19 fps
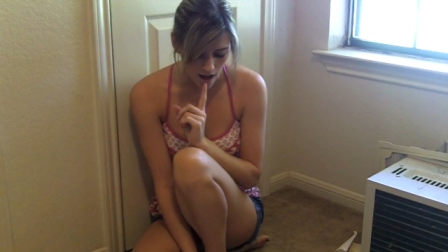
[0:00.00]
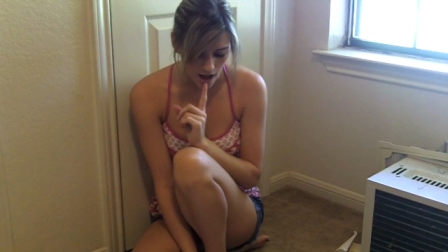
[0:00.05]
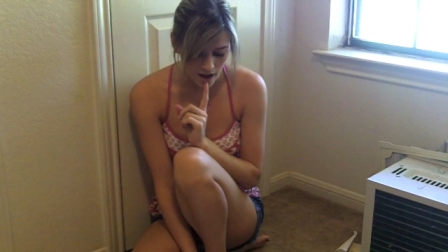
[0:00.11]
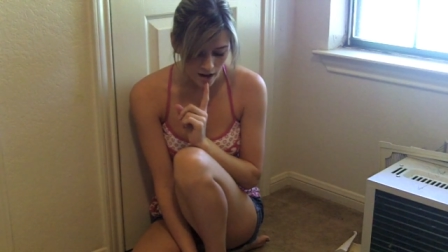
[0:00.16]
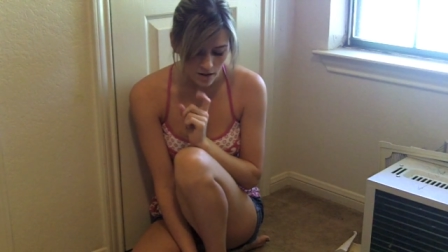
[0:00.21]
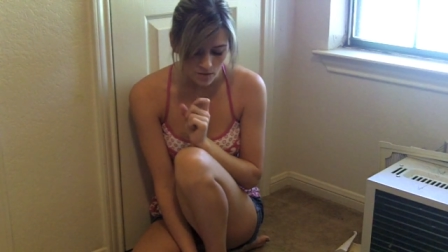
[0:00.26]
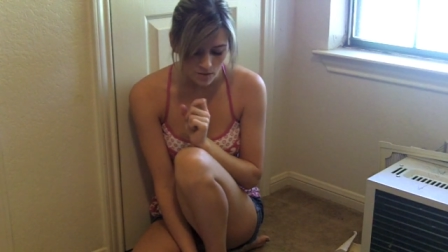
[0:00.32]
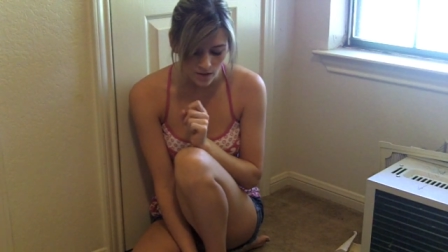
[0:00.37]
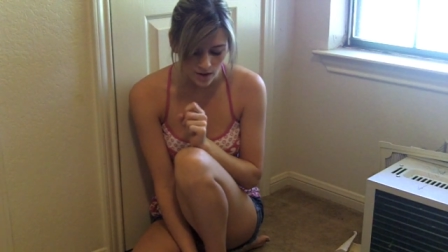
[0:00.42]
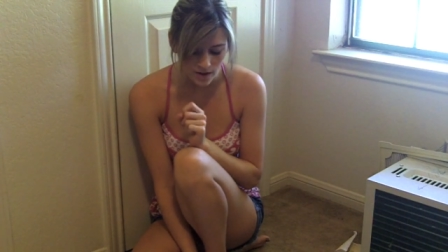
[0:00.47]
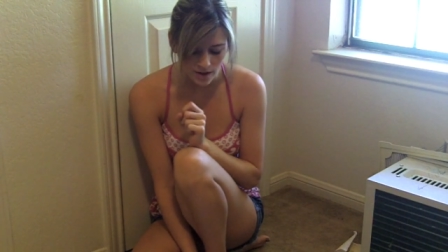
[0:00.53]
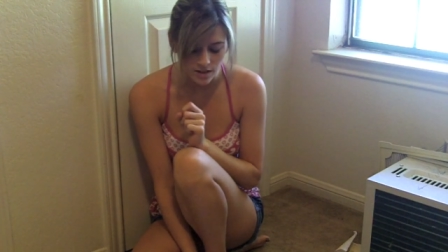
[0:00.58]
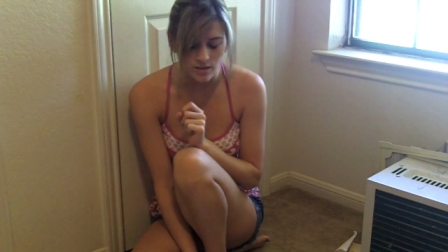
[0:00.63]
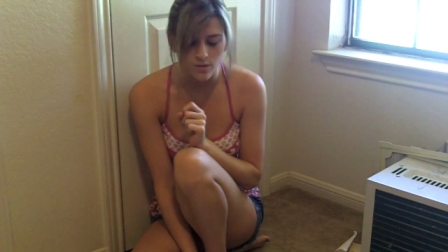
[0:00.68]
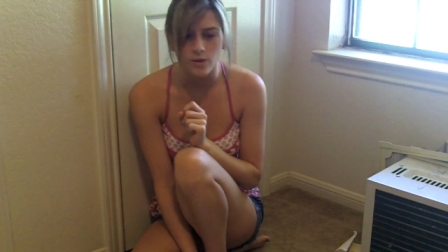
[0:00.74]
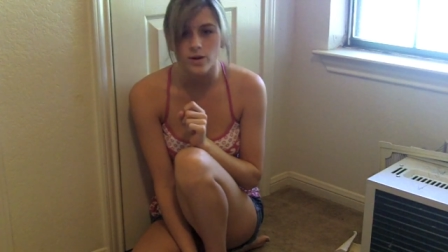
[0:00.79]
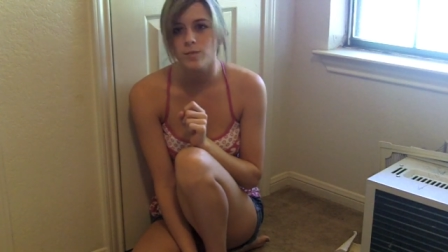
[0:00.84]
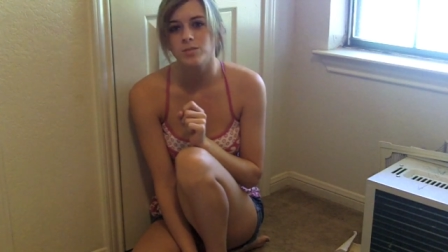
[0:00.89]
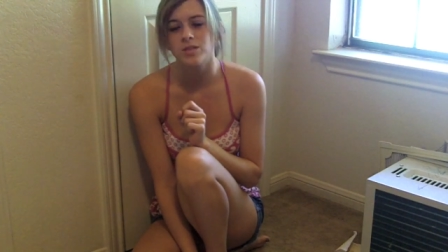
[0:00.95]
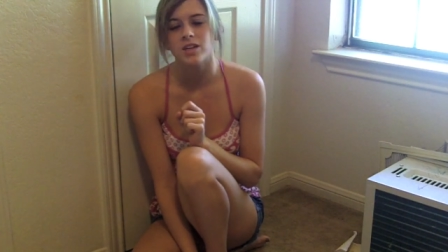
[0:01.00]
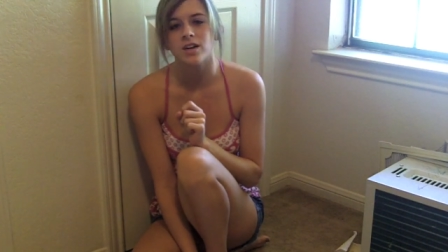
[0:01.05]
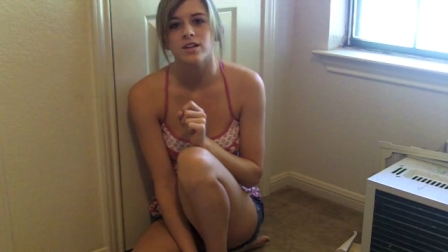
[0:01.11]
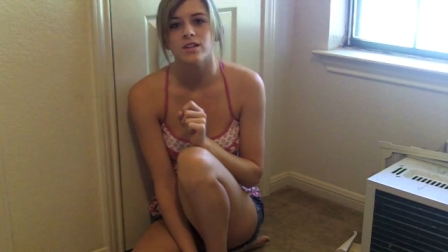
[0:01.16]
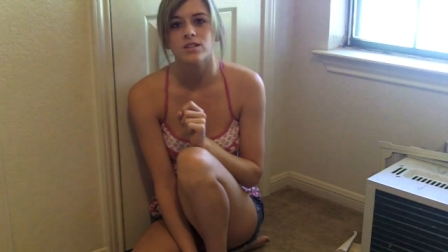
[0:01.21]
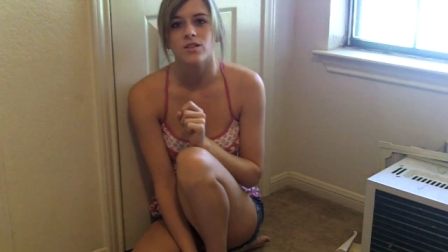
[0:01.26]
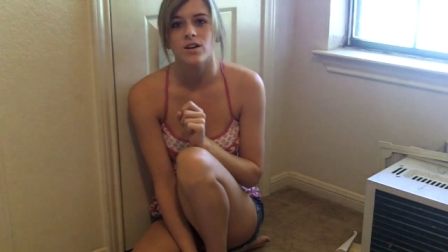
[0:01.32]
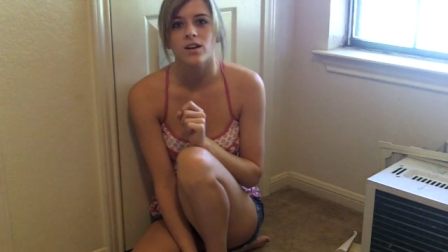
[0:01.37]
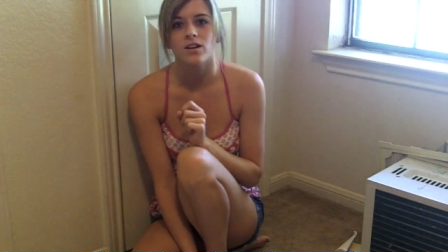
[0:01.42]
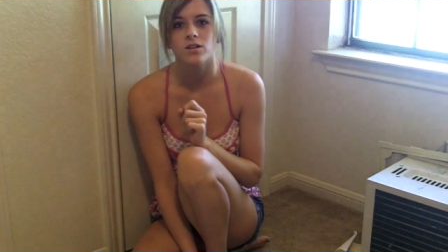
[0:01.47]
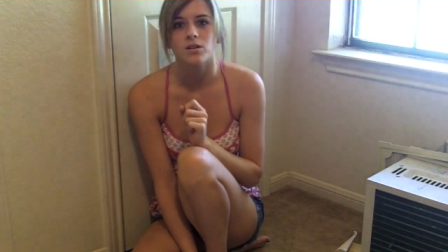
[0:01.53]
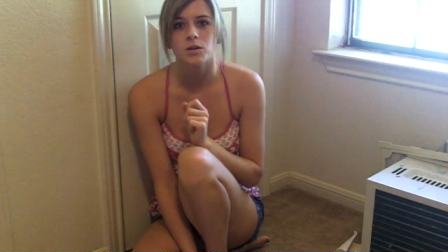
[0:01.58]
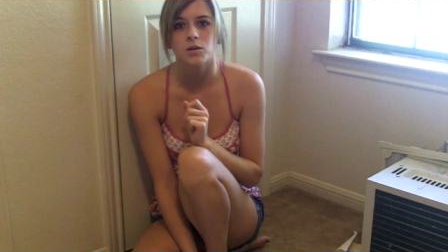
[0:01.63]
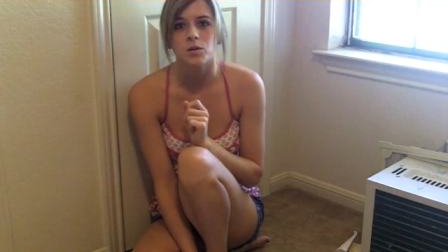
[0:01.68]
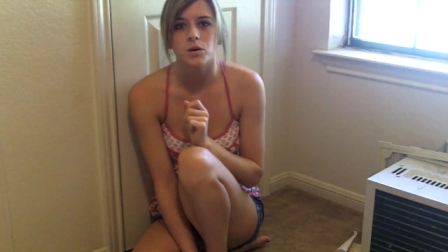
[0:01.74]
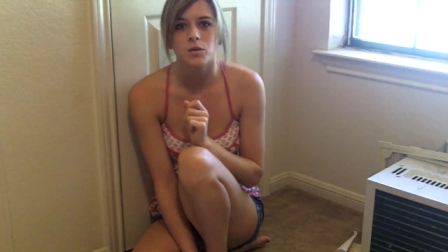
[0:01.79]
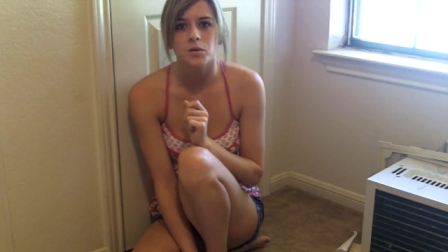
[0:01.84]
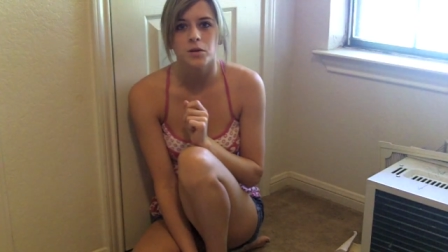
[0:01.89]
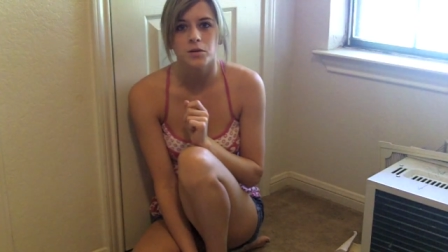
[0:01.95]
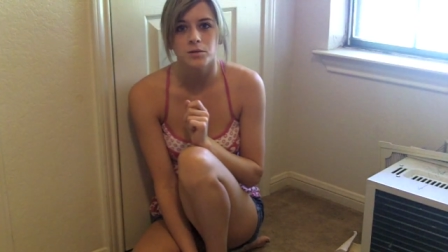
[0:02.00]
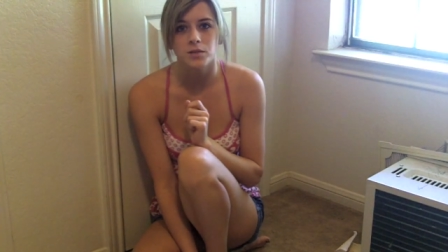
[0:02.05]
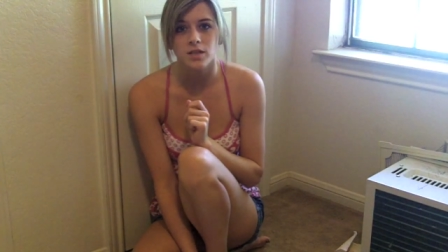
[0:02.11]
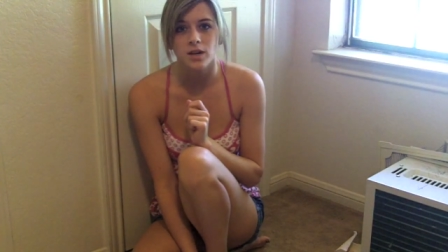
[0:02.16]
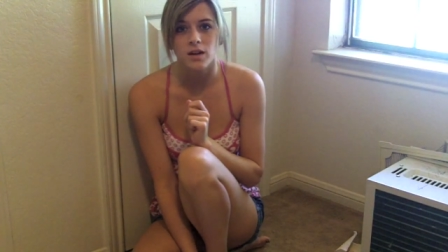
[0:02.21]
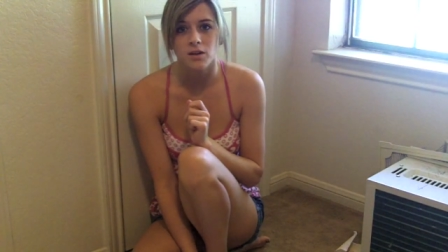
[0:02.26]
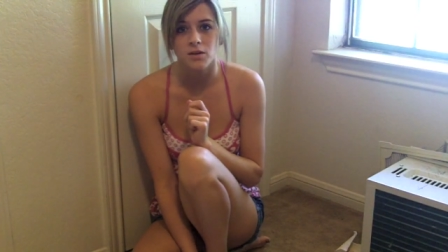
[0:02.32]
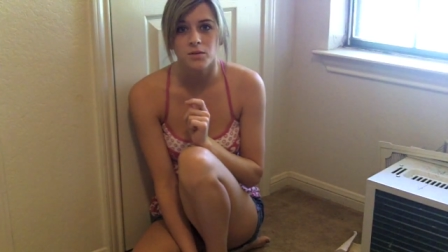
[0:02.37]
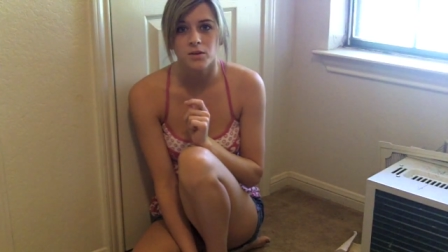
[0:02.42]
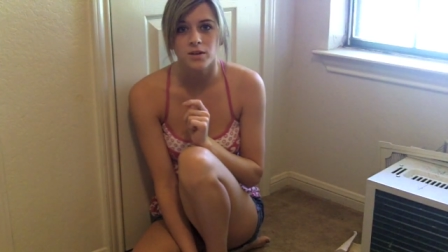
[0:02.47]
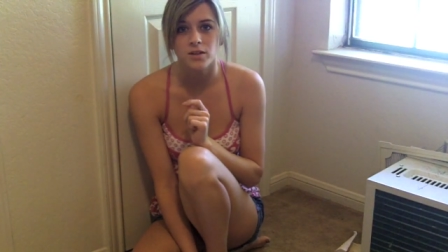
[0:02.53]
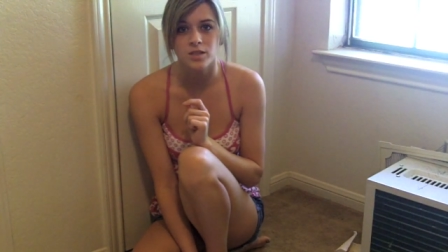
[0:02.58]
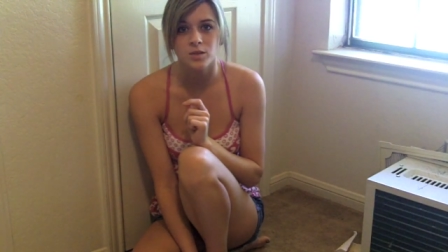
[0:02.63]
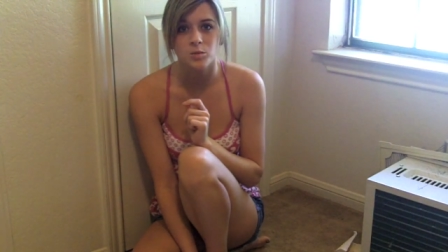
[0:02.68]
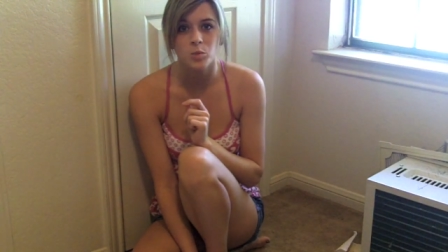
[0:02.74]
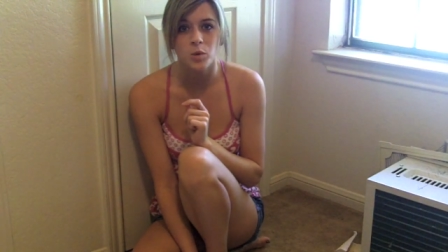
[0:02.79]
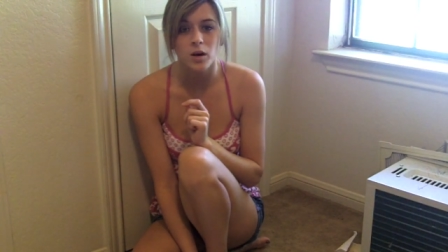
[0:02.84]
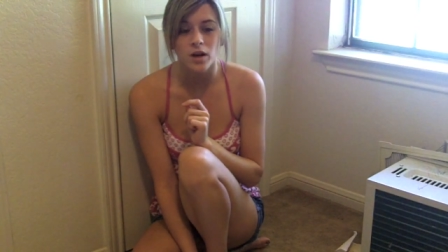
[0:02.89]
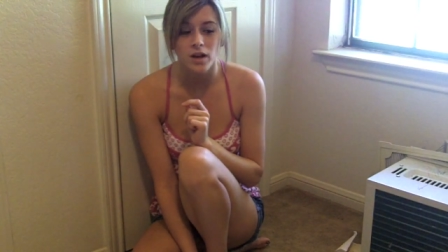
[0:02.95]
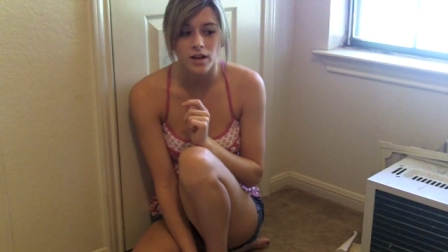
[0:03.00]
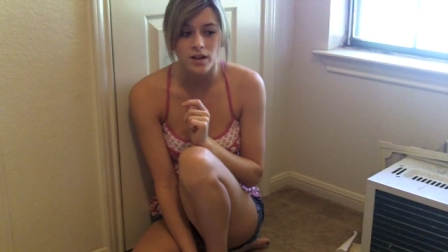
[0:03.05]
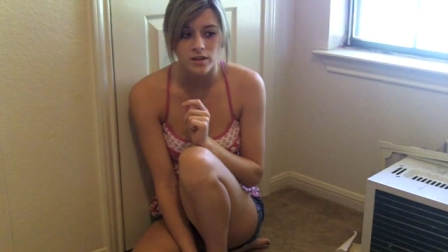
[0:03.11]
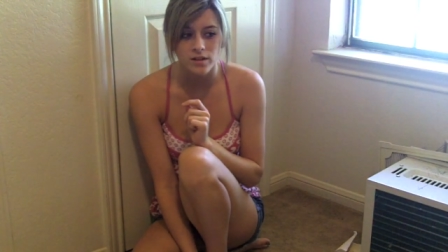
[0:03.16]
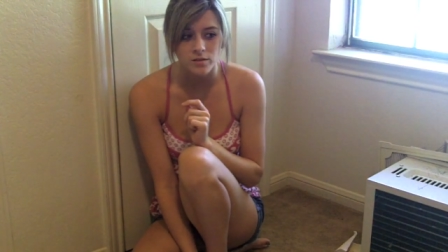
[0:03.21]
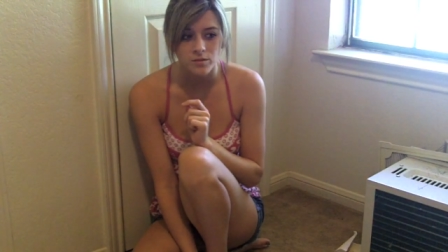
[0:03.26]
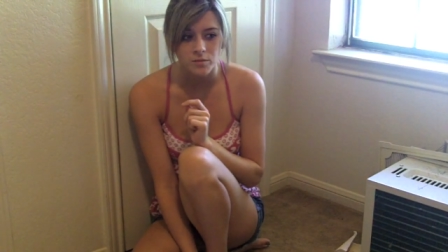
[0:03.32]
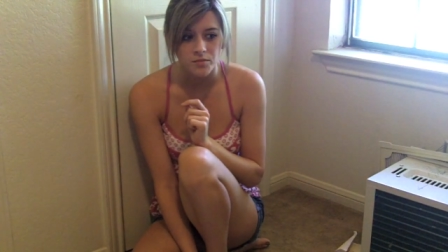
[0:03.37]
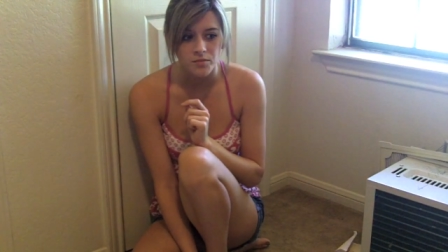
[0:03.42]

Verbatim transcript: I didn't write down the website, so I don't know what website it was, but